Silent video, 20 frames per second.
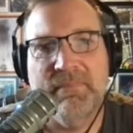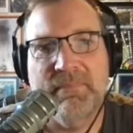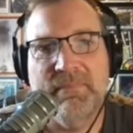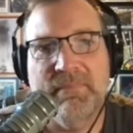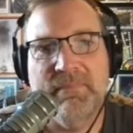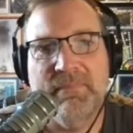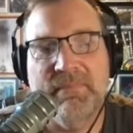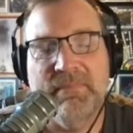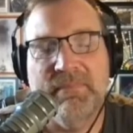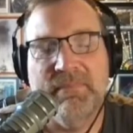
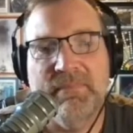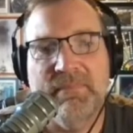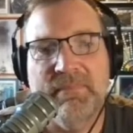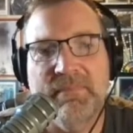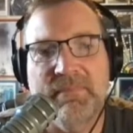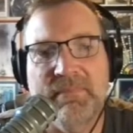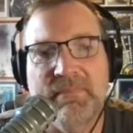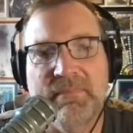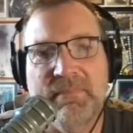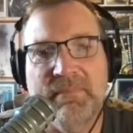
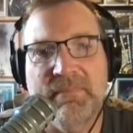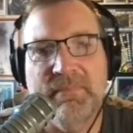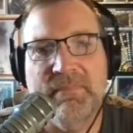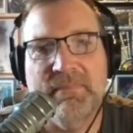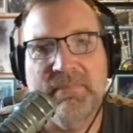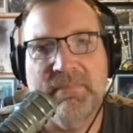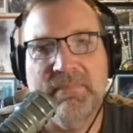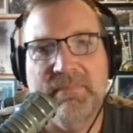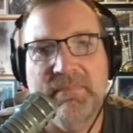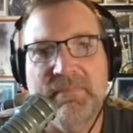
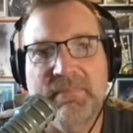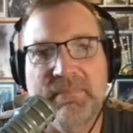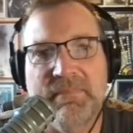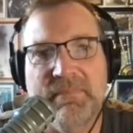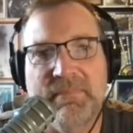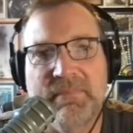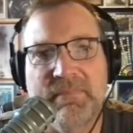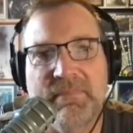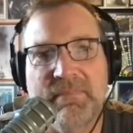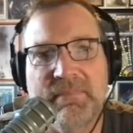
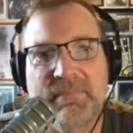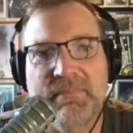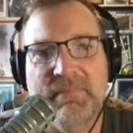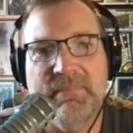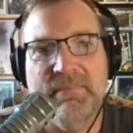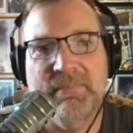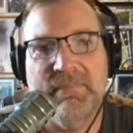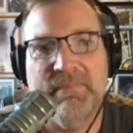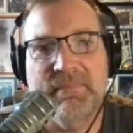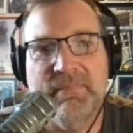
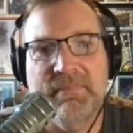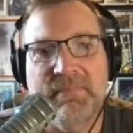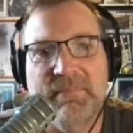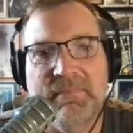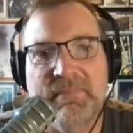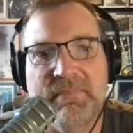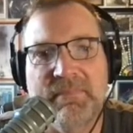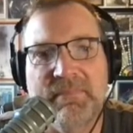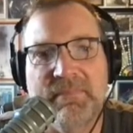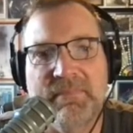
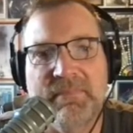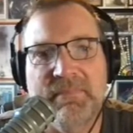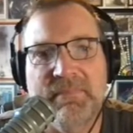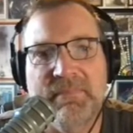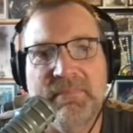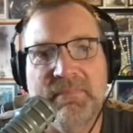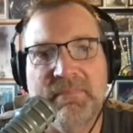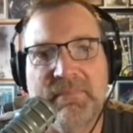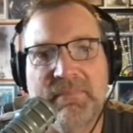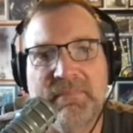
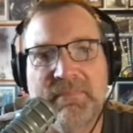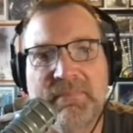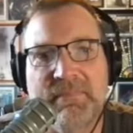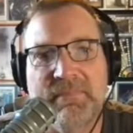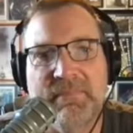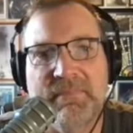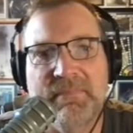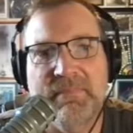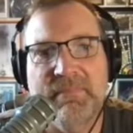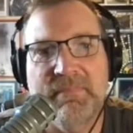
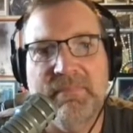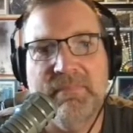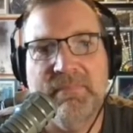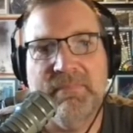The person shown says nothing.